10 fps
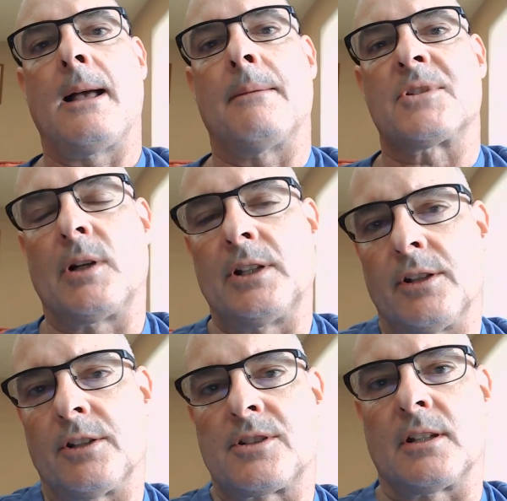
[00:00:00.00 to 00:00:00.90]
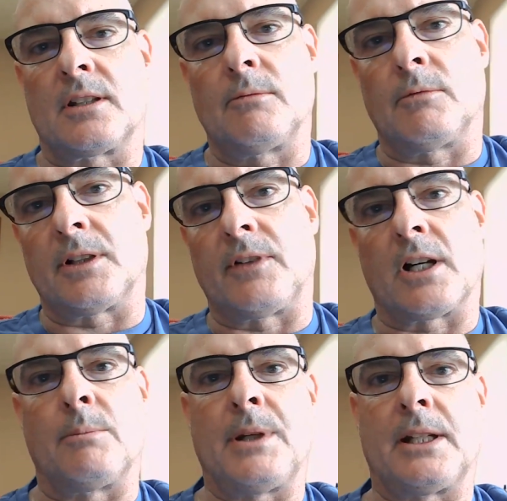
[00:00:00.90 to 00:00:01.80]
So I know there's one of our
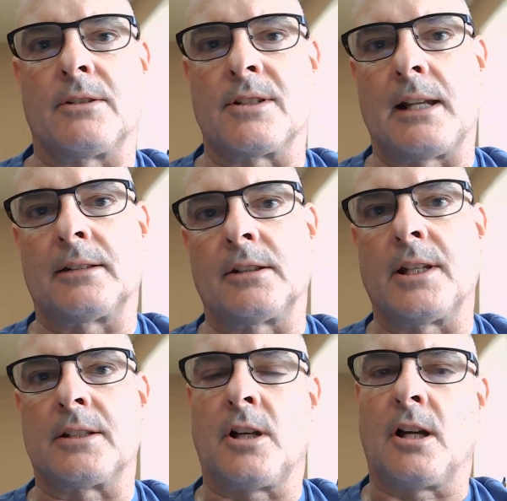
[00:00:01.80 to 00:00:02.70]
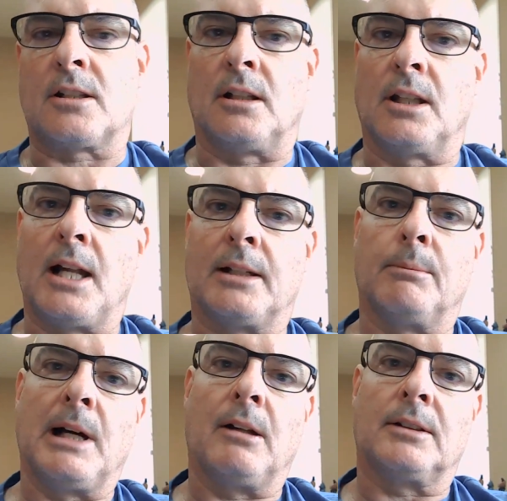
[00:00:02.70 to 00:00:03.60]
competitors out there that talks a lot
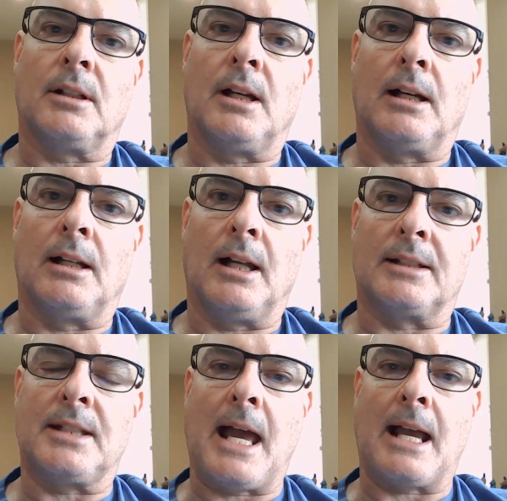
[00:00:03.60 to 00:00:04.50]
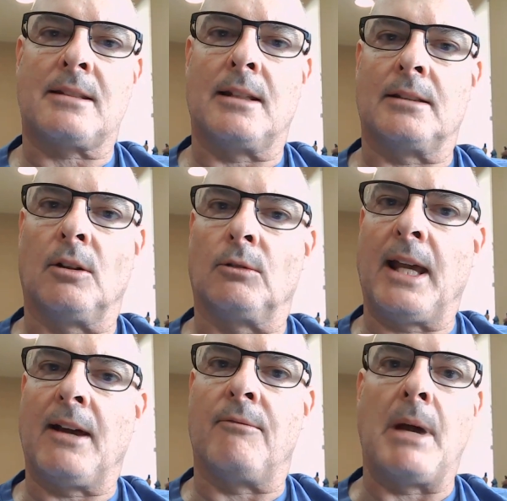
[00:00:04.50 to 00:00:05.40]
about attacks that don't
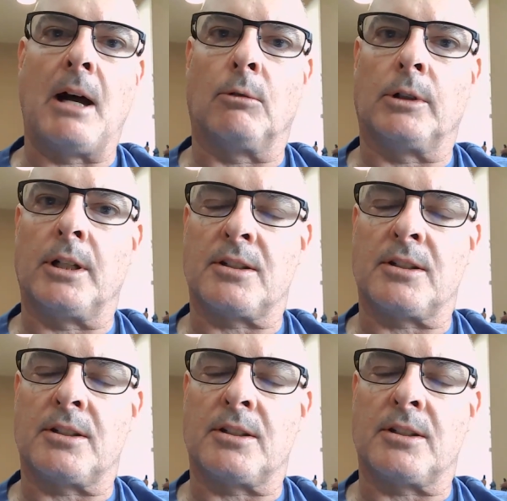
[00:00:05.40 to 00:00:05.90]
have malware